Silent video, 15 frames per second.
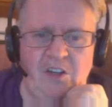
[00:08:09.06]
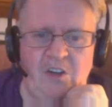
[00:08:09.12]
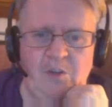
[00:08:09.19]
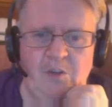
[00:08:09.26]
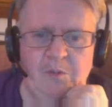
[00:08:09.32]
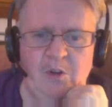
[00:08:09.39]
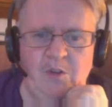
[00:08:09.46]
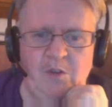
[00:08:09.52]

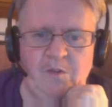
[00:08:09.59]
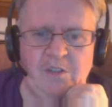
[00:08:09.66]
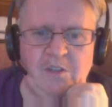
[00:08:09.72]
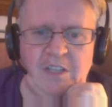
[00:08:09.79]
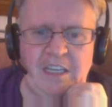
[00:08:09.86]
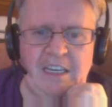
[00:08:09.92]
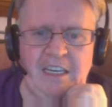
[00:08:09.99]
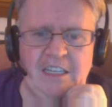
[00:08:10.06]
You move
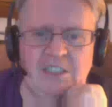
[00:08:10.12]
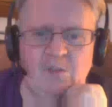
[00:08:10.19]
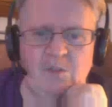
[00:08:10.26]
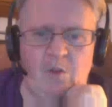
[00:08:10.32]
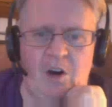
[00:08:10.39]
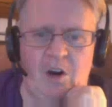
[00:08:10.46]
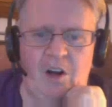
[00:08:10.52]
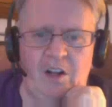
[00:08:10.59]
to the east
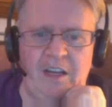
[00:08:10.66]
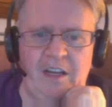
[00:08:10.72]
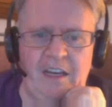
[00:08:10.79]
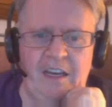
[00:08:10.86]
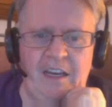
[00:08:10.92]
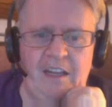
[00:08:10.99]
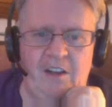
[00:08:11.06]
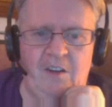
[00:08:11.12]
wall
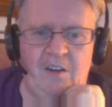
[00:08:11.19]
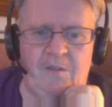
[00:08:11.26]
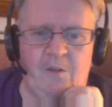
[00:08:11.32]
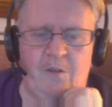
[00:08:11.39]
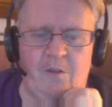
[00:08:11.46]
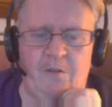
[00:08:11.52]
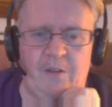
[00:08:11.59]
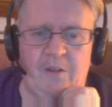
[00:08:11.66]
and look
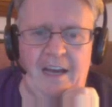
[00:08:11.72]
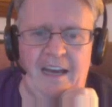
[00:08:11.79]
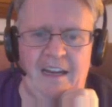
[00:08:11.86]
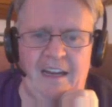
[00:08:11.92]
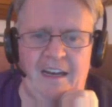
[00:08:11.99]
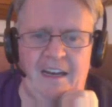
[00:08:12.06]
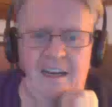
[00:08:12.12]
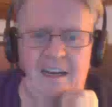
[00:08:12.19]
for
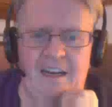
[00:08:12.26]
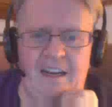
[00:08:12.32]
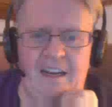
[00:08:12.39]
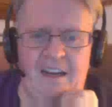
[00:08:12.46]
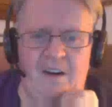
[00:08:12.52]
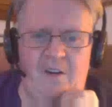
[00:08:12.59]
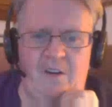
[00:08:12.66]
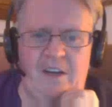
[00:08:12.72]
flat
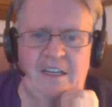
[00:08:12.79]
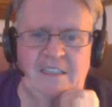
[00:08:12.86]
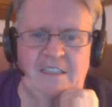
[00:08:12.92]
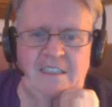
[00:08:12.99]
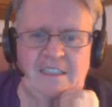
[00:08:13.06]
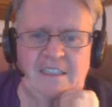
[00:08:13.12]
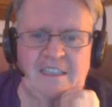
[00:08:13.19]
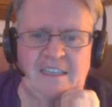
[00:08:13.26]

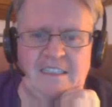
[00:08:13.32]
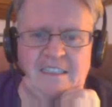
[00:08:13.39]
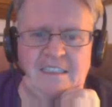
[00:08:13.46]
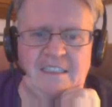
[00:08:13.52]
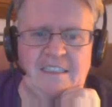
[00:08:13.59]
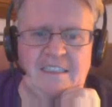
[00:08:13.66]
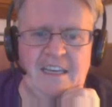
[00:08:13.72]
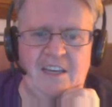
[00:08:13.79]
areas. It
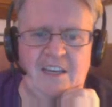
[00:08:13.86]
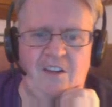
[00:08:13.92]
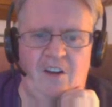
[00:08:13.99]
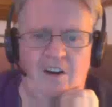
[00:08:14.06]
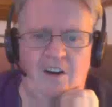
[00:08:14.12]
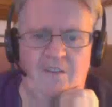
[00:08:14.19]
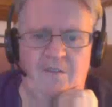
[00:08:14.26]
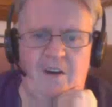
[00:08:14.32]
doesn't take you
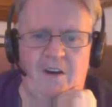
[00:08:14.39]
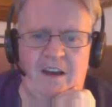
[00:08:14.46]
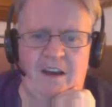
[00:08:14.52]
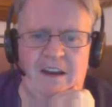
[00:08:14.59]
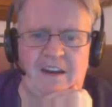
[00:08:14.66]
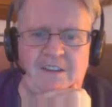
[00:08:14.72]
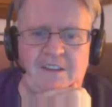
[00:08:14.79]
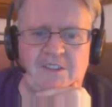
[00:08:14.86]
long to
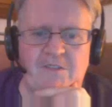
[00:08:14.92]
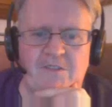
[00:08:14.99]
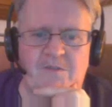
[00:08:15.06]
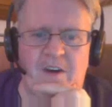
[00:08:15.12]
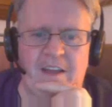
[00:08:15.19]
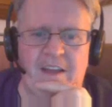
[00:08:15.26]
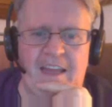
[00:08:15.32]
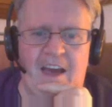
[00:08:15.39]
find, and you soon
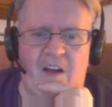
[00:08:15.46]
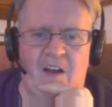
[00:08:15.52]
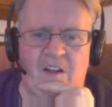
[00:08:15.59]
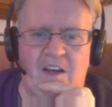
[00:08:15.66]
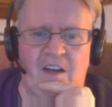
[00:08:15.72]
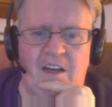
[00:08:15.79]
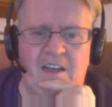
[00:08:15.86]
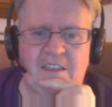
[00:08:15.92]
find the
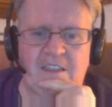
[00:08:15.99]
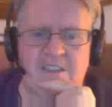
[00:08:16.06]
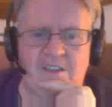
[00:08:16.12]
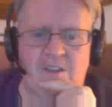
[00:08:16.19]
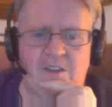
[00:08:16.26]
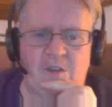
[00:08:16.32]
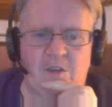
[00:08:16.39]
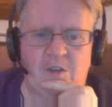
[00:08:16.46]
outline
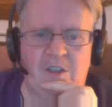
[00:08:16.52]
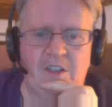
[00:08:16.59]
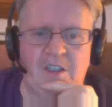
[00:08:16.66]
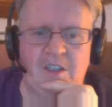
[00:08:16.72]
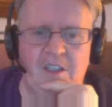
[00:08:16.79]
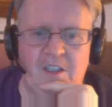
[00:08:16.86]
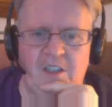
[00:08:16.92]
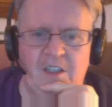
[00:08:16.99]
concealed door.
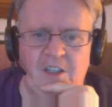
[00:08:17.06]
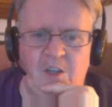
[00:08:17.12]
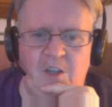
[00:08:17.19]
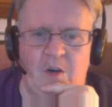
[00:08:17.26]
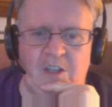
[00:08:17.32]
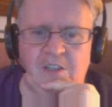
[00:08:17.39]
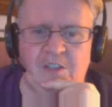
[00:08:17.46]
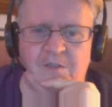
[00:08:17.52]

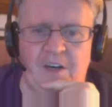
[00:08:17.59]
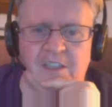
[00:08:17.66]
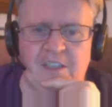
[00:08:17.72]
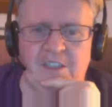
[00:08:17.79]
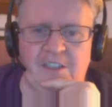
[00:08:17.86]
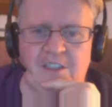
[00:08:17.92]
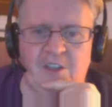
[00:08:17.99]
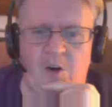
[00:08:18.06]
You also
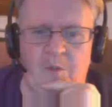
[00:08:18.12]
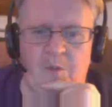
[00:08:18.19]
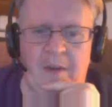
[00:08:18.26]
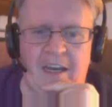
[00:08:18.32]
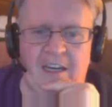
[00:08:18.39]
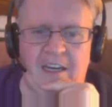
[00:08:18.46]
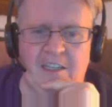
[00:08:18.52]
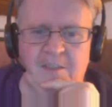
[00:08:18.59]
find a stone
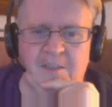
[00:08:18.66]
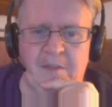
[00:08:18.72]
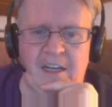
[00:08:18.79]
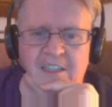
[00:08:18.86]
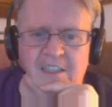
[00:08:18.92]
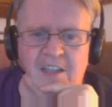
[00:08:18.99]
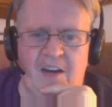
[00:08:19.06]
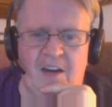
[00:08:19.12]
mechanism
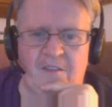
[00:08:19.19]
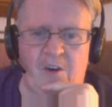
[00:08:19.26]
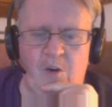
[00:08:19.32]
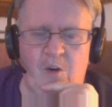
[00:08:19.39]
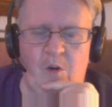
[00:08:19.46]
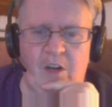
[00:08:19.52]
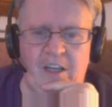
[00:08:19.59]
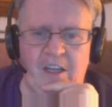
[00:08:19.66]
that is not
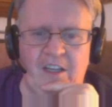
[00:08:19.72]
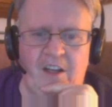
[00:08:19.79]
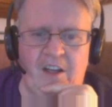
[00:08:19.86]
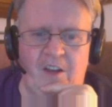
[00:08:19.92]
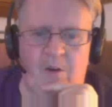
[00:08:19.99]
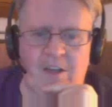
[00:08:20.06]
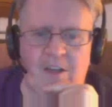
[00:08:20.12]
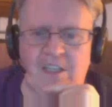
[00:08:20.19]
very well hidden
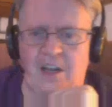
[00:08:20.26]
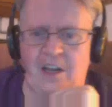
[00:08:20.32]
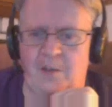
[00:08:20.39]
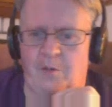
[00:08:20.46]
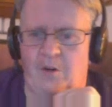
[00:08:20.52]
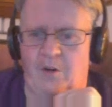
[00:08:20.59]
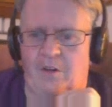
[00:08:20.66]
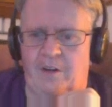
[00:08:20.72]
on the right side of
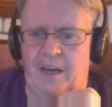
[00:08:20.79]
the portal.